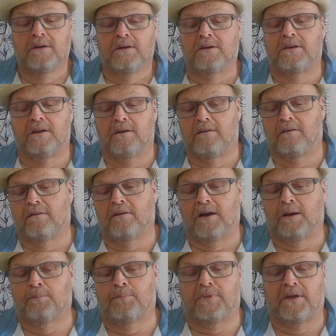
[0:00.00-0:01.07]
you know,
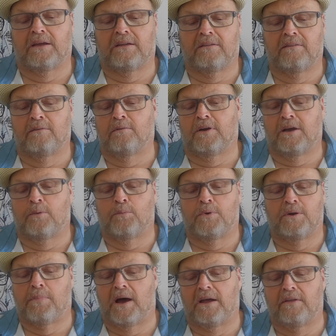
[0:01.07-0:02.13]
I'm thinking, can
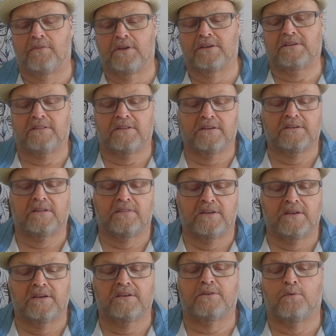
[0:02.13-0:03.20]
we buy this, this, and
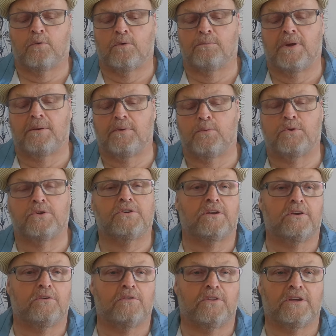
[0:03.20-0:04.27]
this? Or maybe we
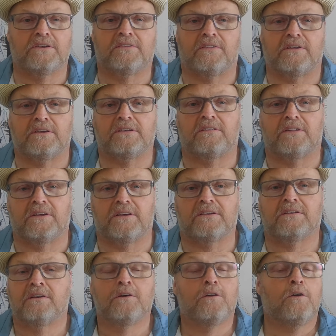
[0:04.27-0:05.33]
should do this, this,
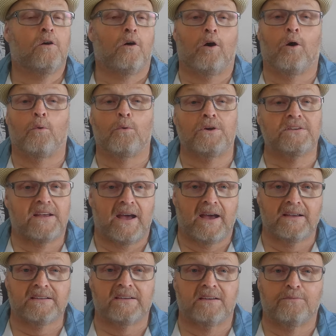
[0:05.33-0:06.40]
this. Always
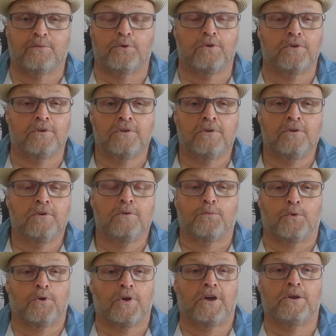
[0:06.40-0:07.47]
asking
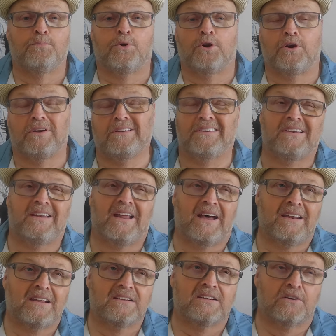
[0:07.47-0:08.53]
for input.
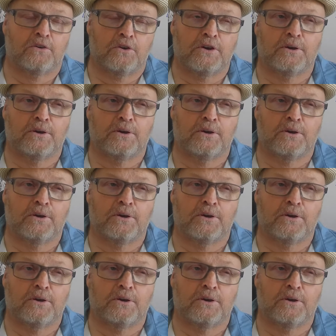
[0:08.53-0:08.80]
Not necessarily